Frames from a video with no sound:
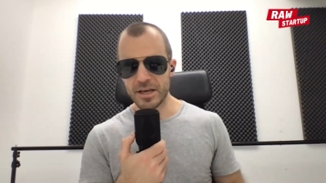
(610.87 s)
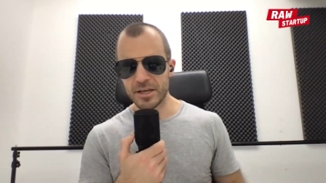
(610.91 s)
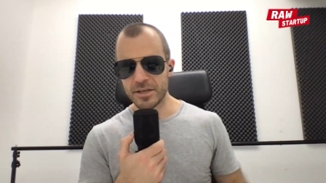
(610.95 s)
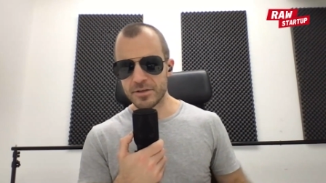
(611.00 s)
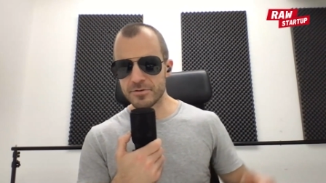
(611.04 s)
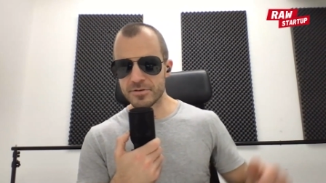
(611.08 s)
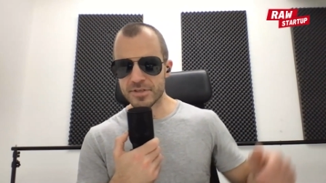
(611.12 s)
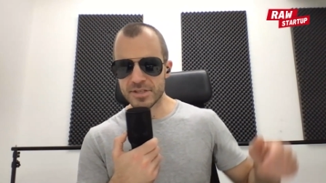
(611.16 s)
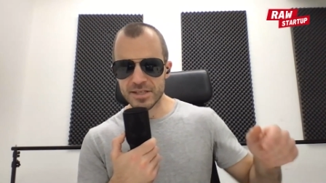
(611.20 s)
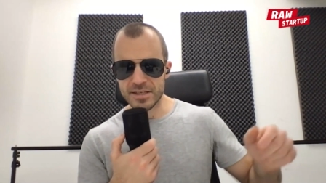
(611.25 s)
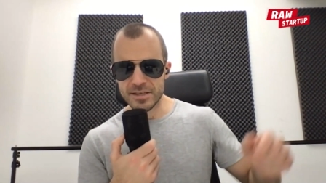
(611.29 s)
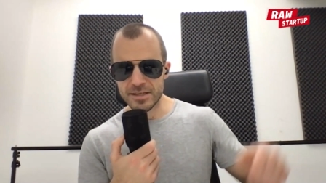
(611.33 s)

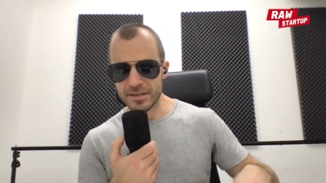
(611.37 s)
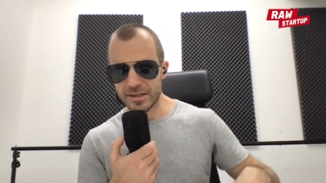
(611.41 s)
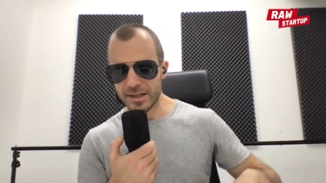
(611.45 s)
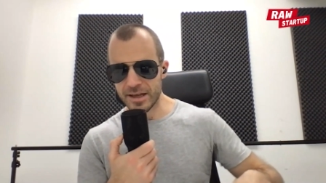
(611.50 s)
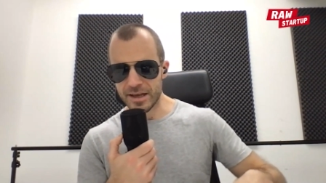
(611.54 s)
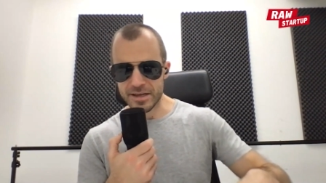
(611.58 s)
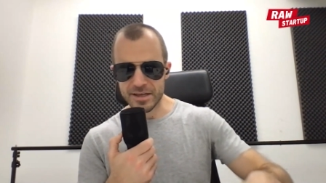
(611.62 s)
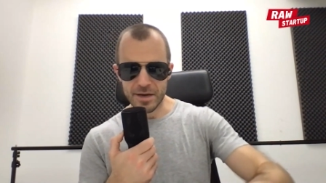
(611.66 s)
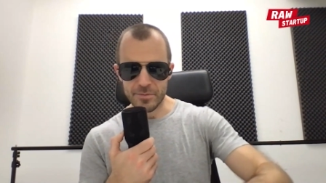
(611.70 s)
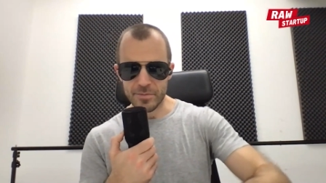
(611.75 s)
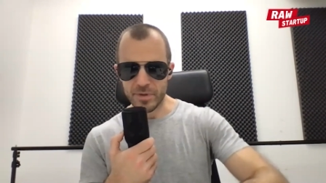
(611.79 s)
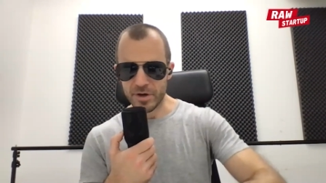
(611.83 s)
you see
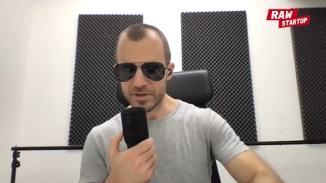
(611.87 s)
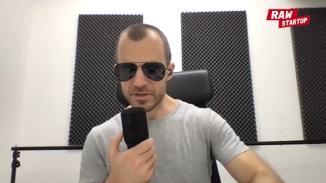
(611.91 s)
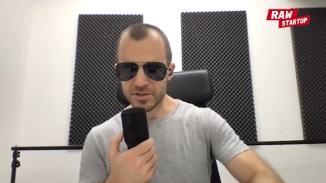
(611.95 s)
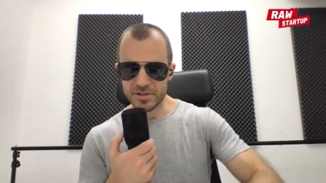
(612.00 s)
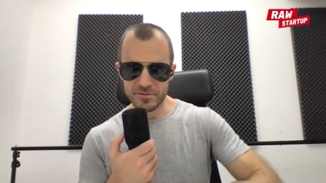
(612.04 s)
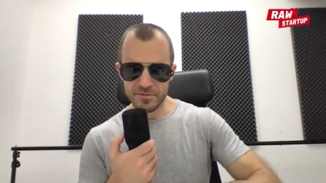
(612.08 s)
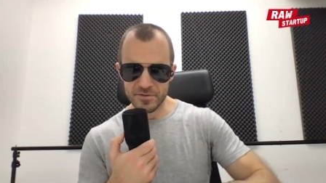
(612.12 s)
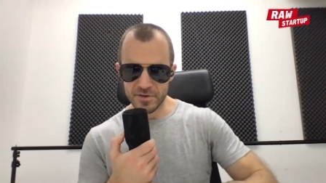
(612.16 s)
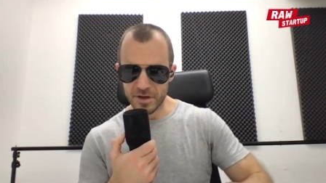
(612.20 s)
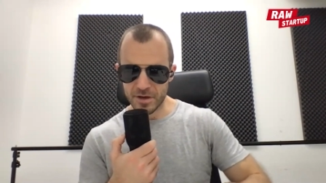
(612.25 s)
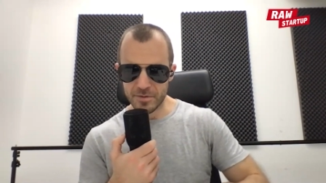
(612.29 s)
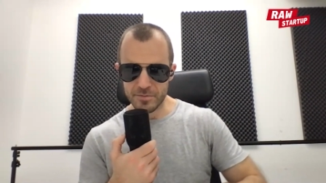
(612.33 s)
like a bunch
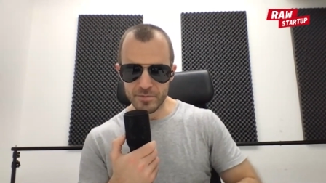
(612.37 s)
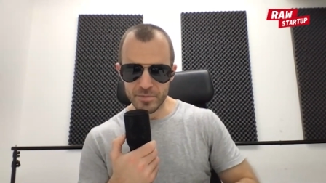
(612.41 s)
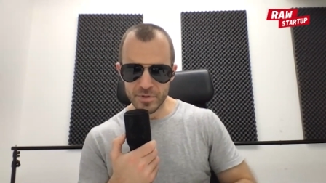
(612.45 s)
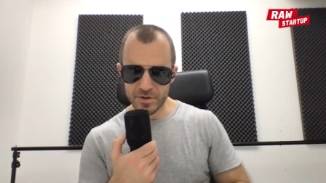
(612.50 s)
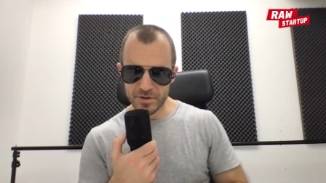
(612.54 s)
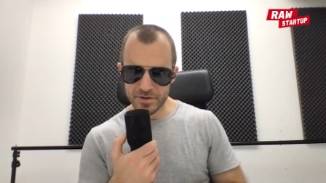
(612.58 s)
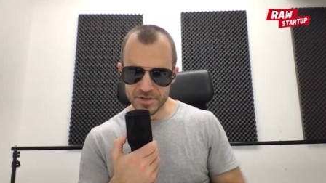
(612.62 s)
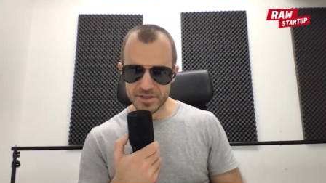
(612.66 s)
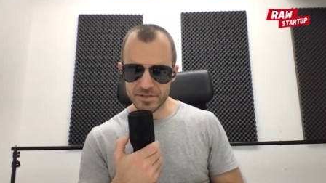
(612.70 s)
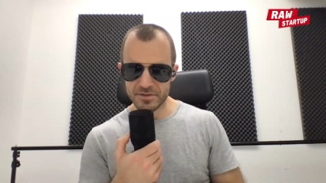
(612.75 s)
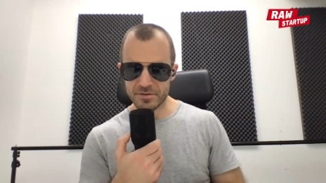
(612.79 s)
of numbers